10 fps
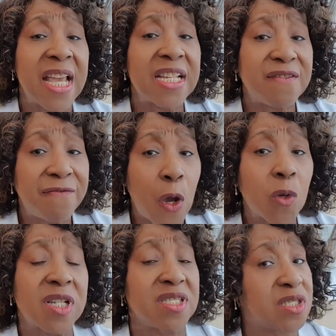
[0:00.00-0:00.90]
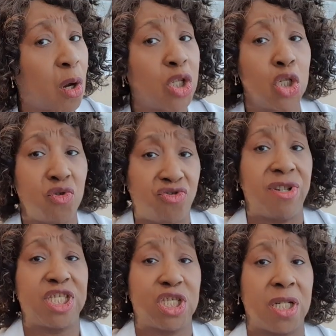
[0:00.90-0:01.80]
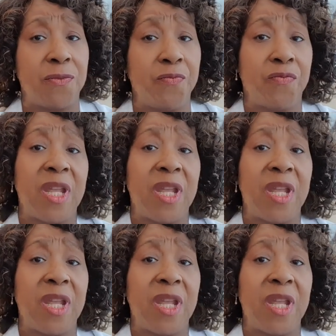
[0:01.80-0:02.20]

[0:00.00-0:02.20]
is focused on nutrition.